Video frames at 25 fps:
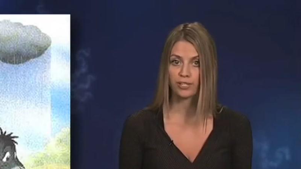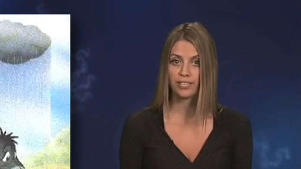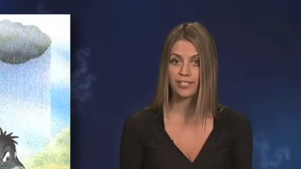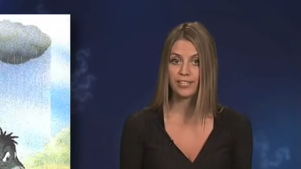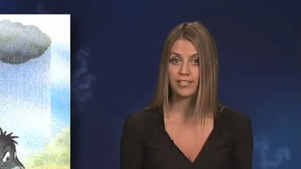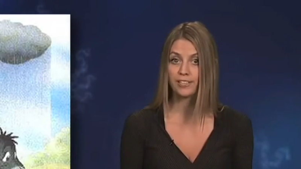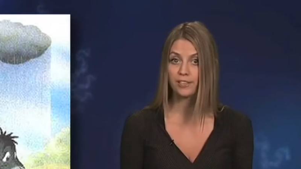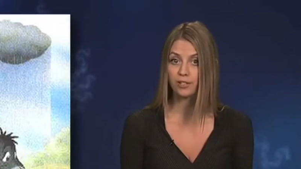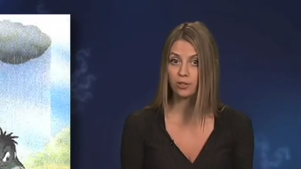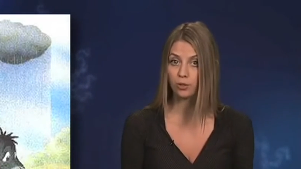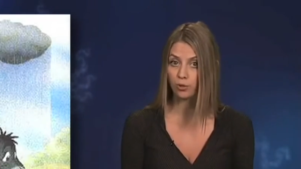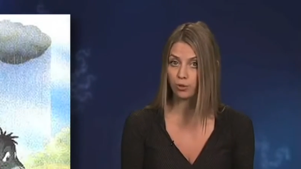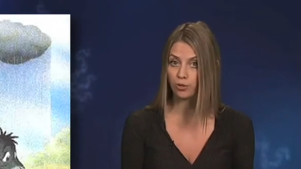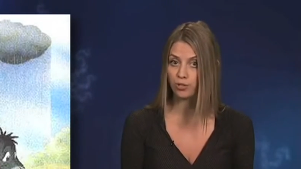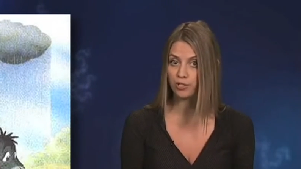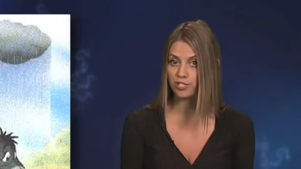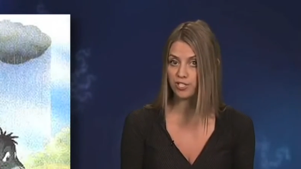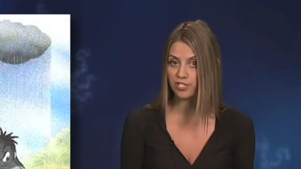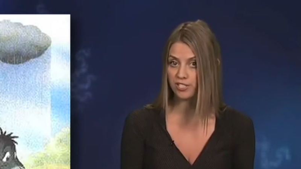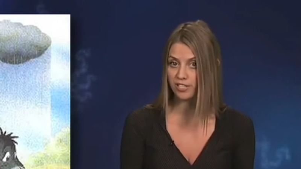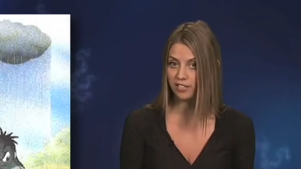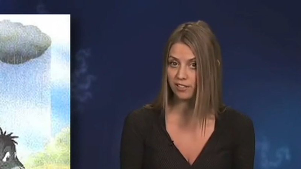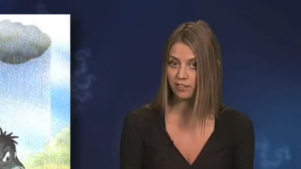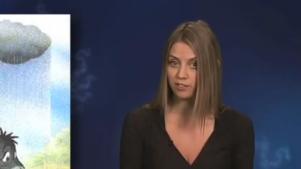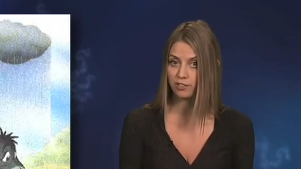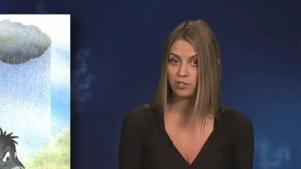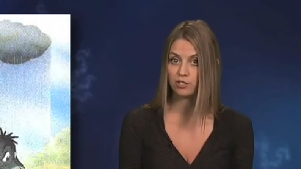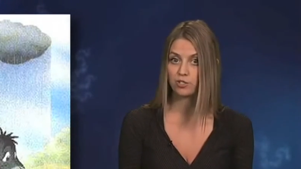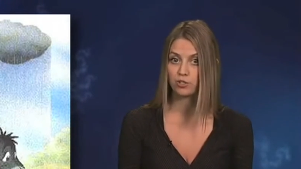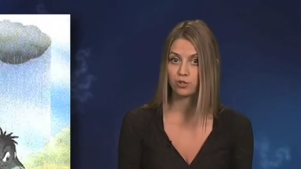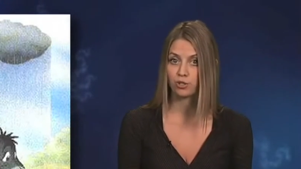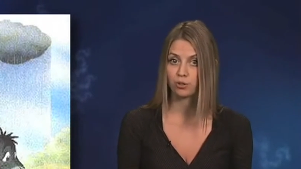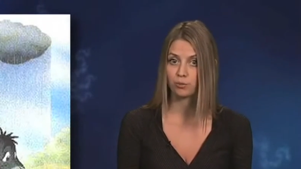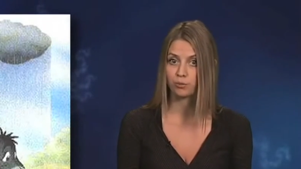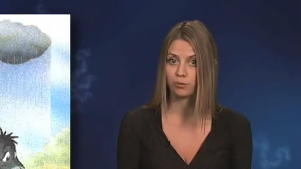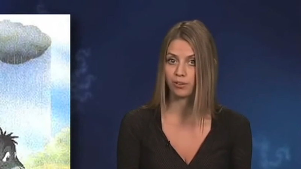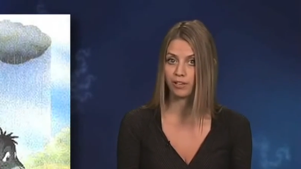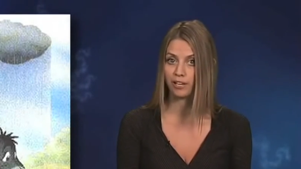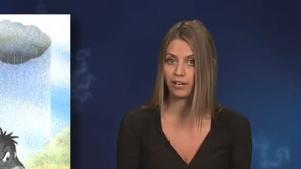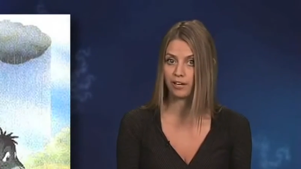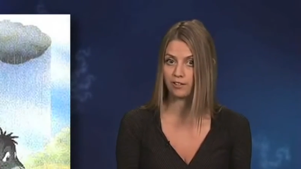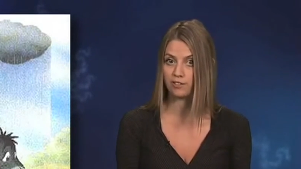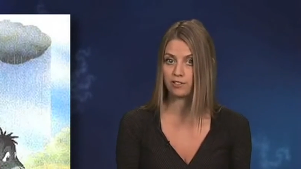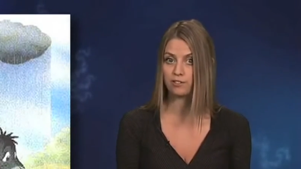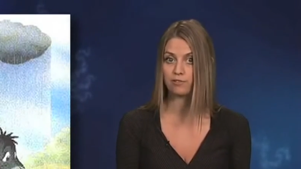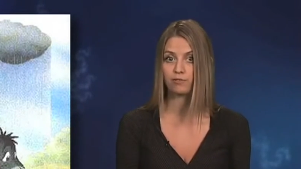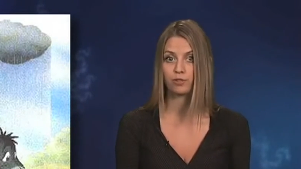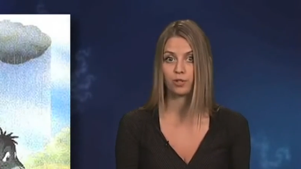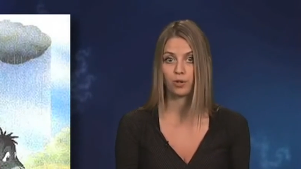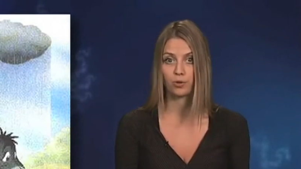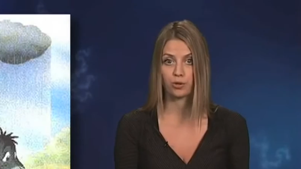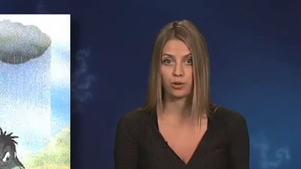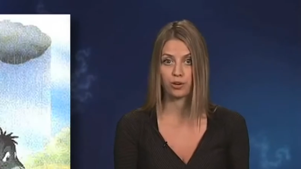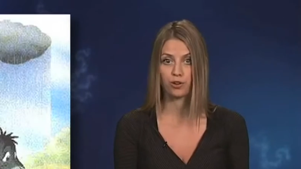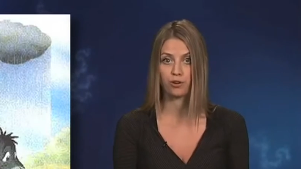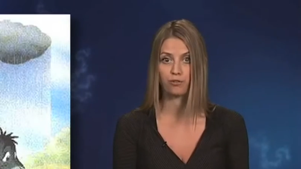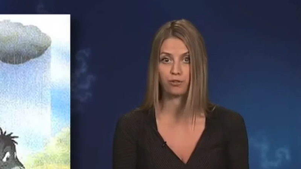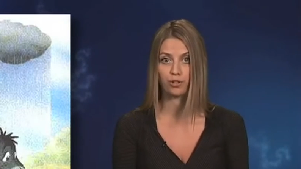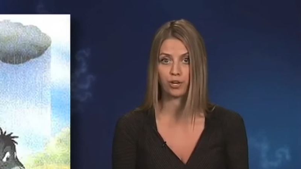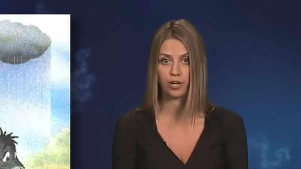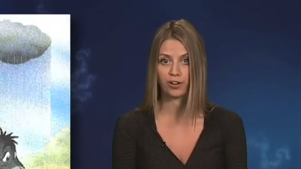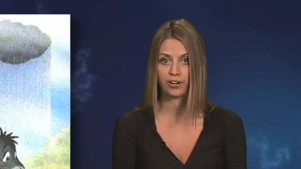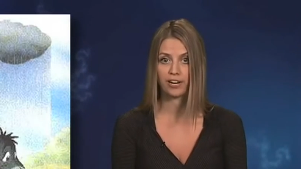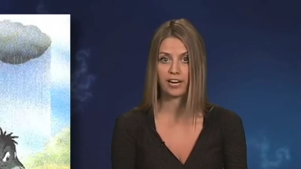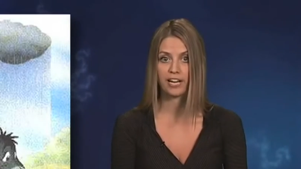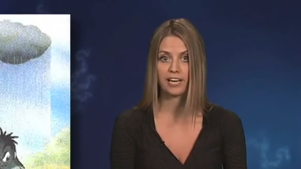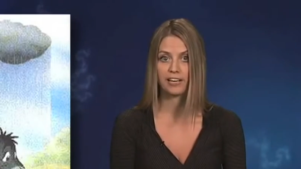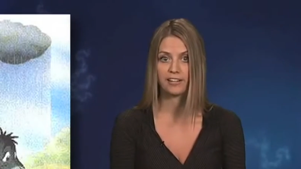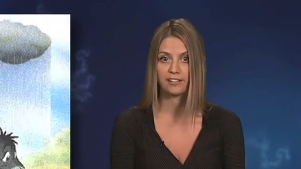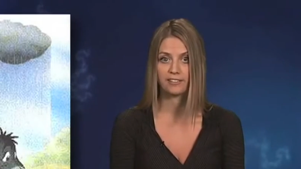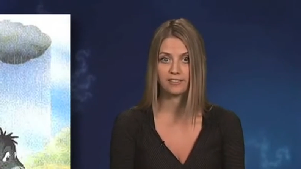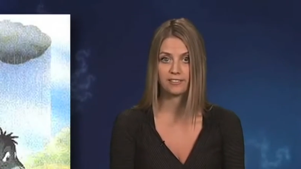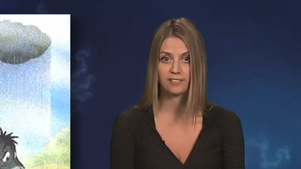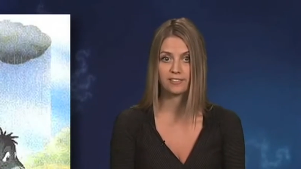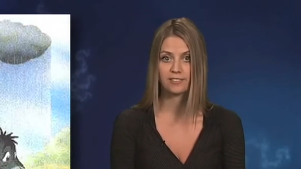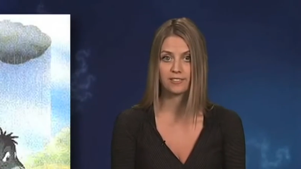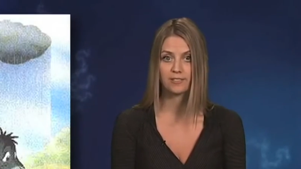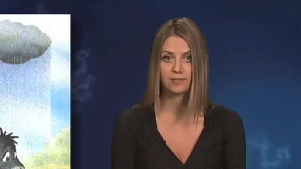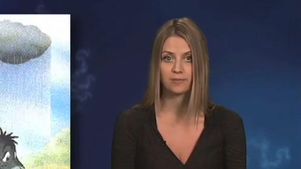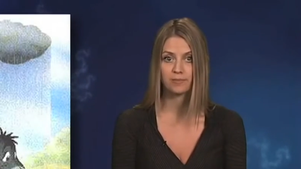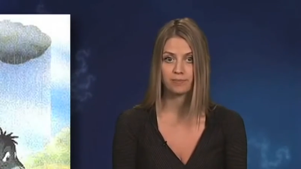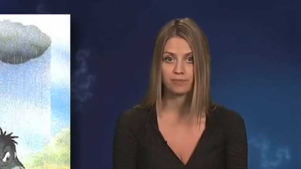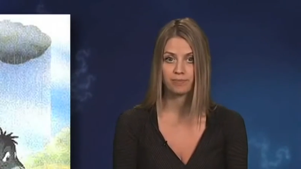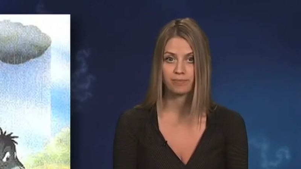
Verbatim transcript: Eeyore-style storm clouds floating over our heads.